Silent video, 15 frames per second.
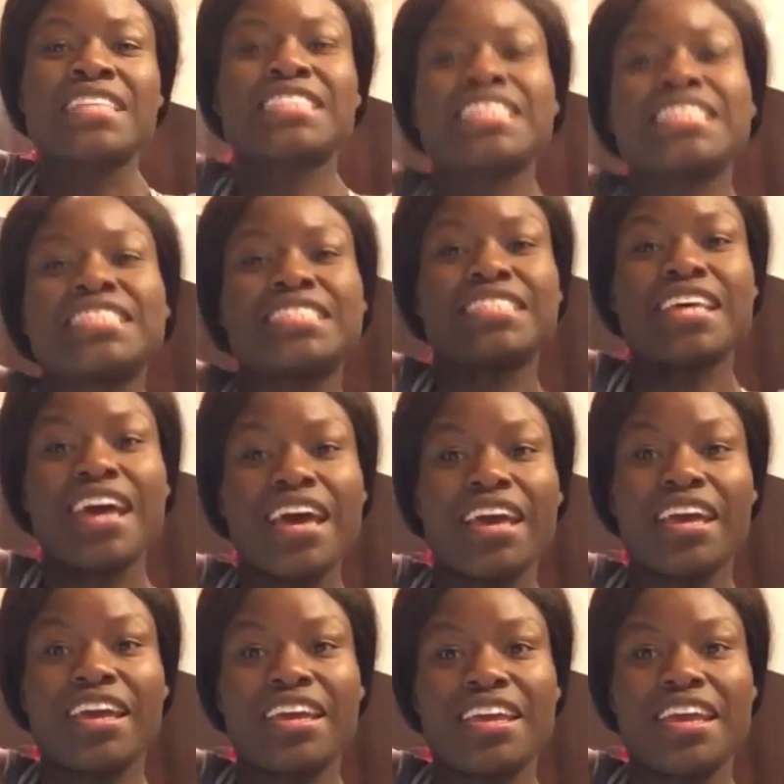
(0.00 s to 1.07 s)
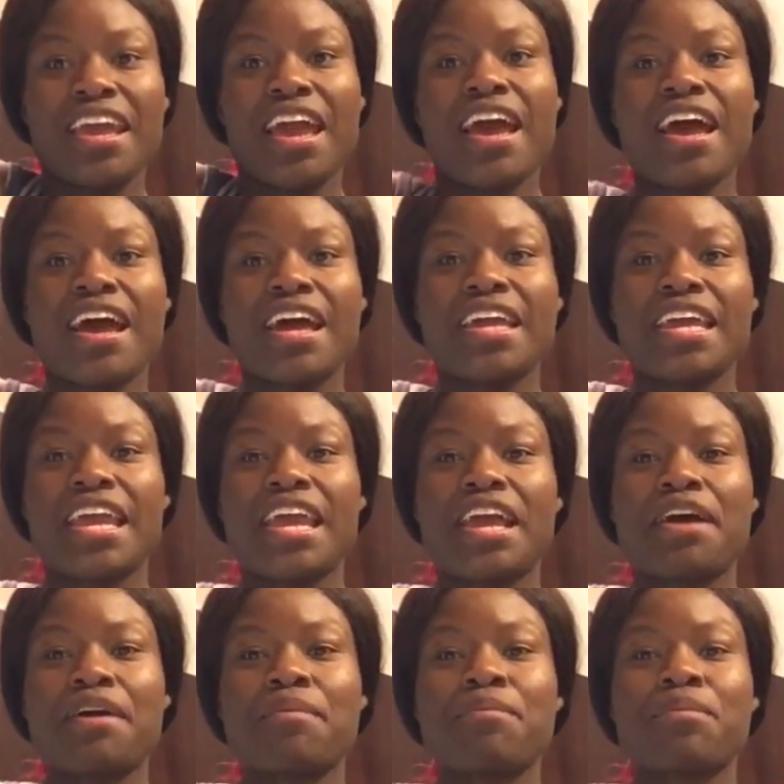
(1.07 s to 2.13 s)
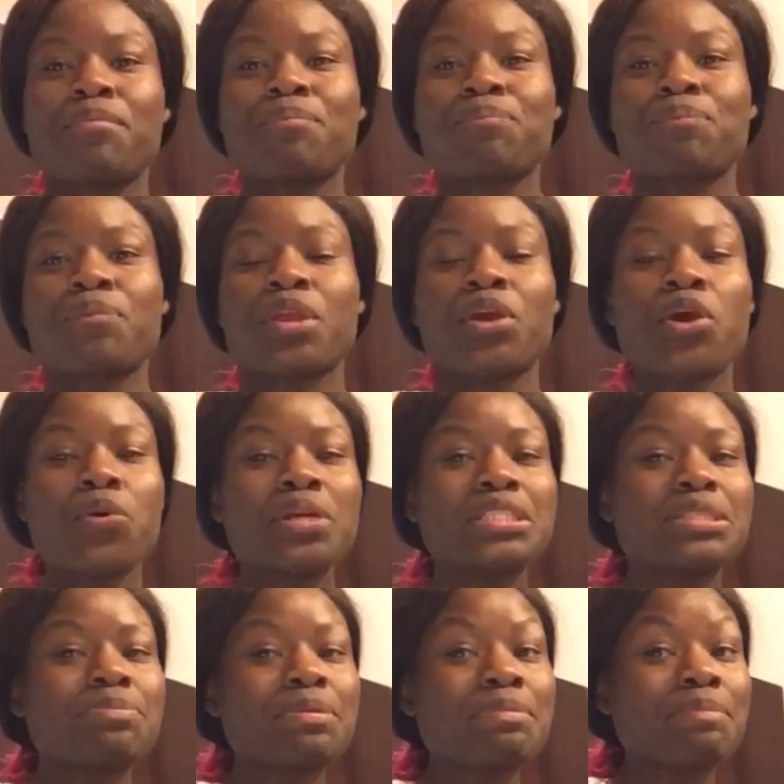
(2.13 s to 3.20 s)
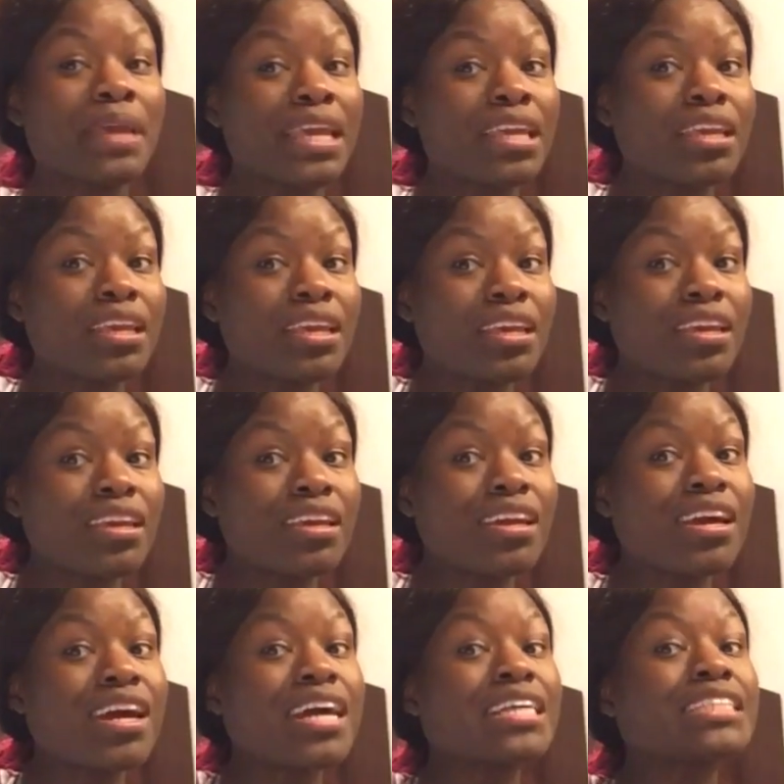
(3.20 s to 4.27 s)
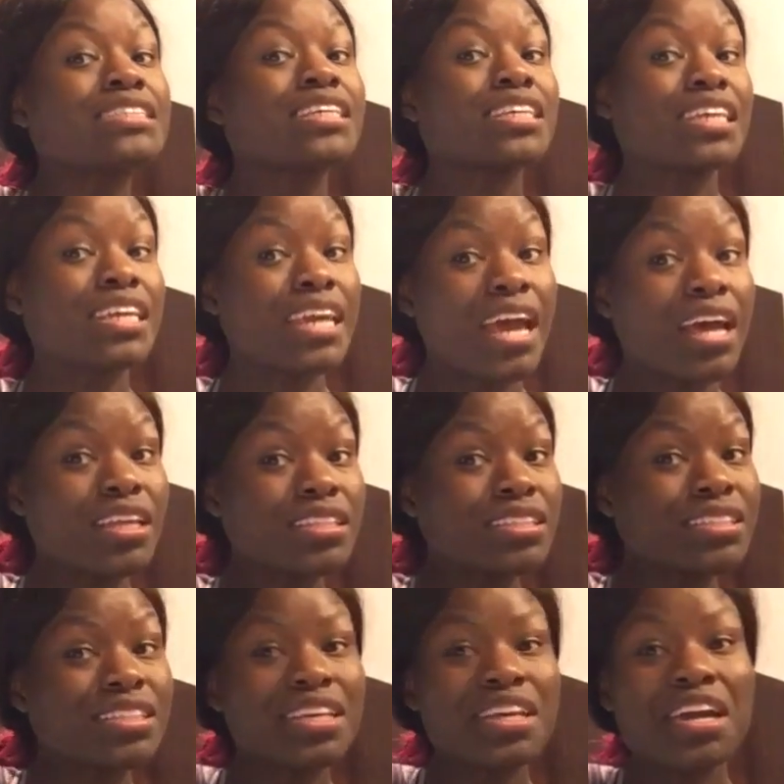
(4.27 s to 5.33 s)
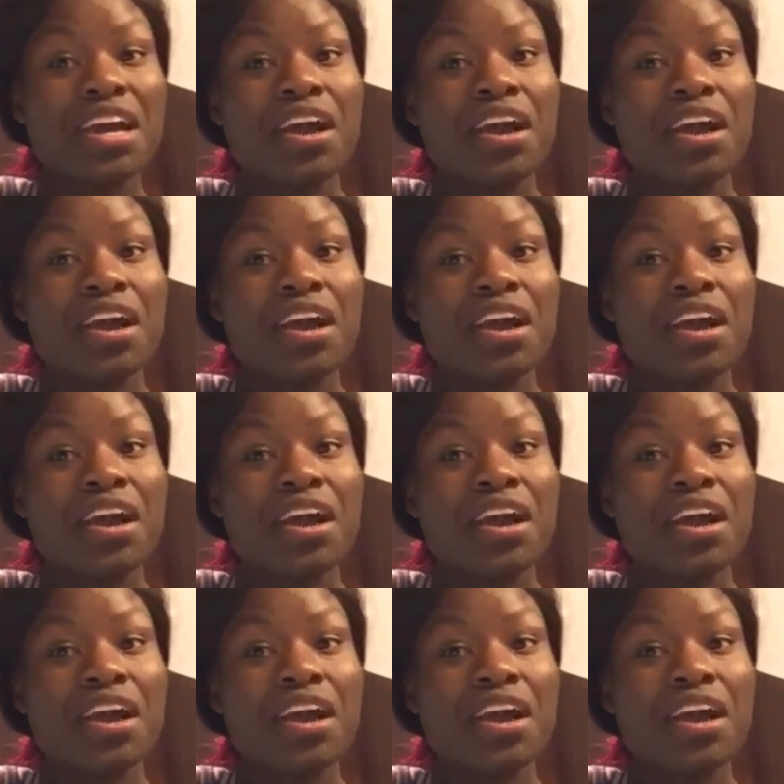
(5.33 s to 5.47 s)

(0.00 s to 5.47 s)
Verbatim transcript: Today I am going to be making, take a guess.